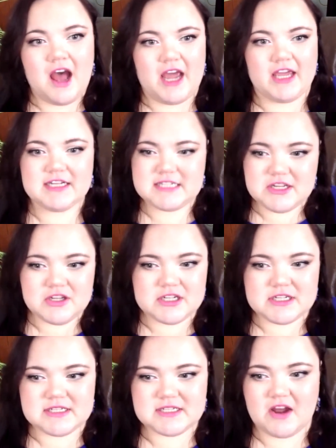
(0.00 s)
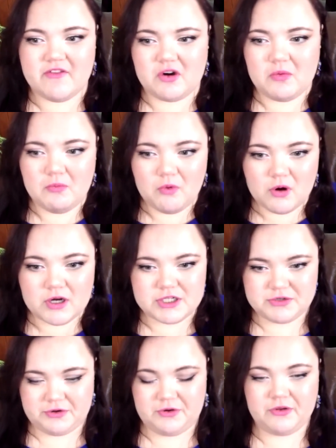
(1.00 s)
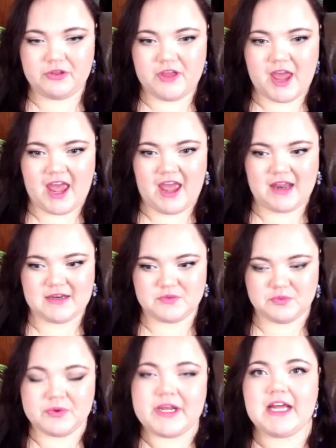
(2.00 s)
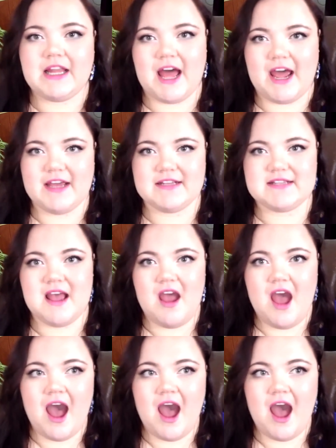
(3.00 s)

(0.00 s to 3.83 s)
I continue to discover more truth and realize